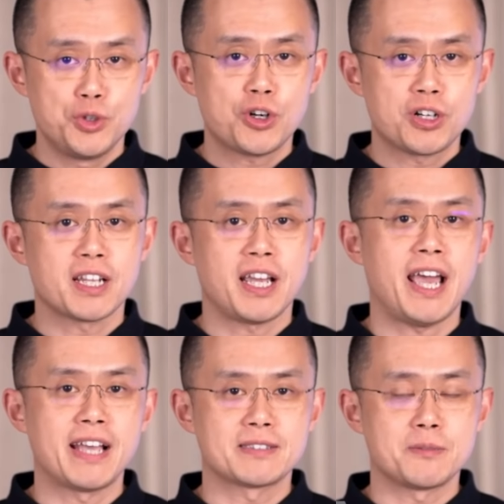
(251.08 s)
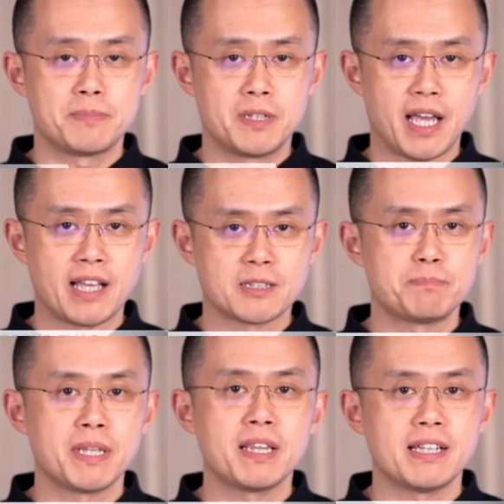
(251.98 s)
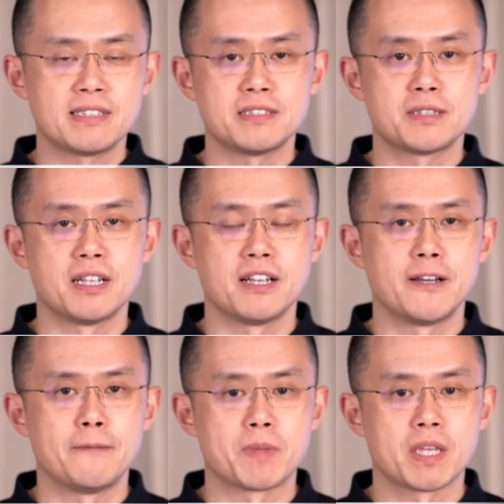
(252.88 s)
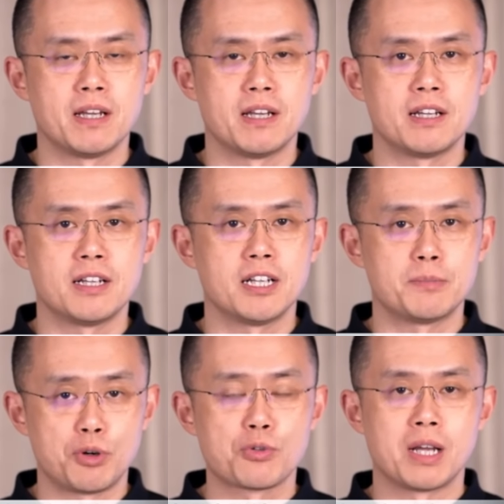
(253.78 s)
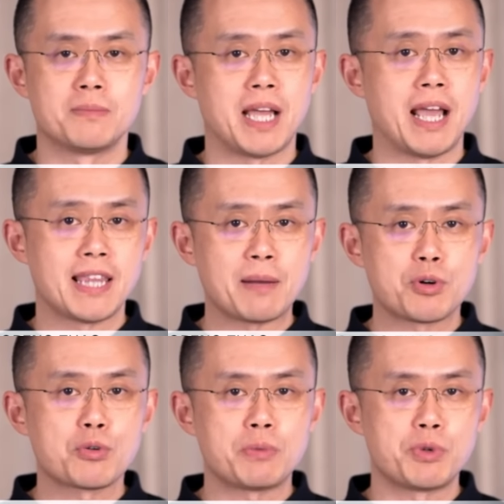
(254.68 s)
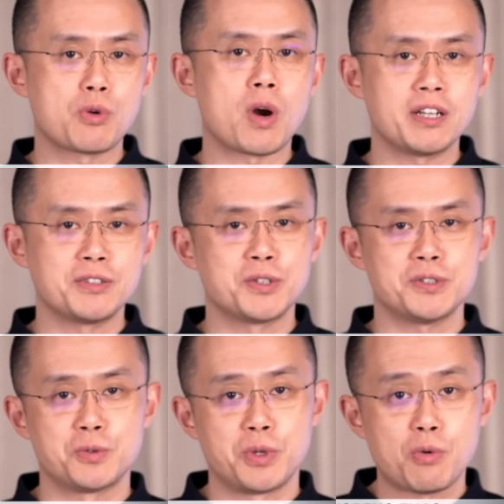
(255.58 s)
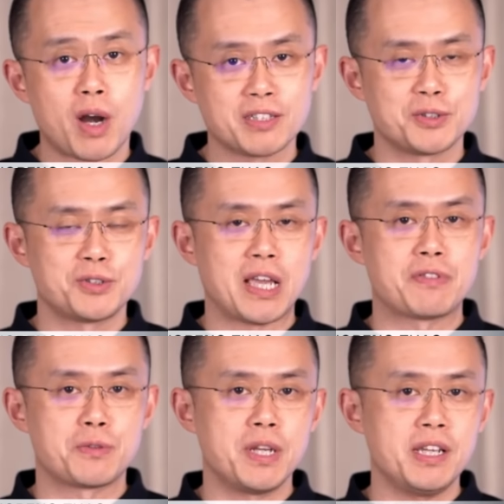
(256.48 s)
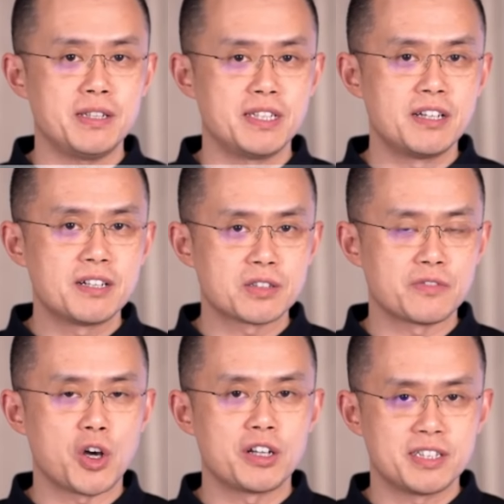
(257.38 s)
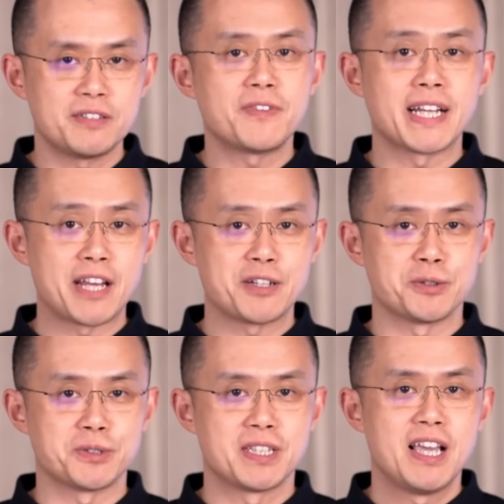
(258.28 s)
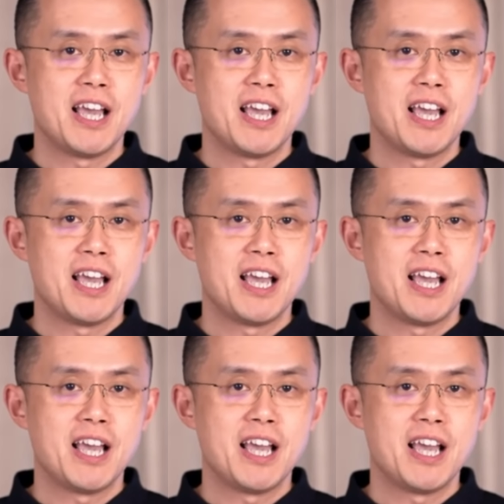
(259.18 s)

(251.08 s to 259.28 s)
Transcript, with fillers: New York has has a BitLicense um, uh, uh, program, and that program requires you requires you to have three years of audited financials.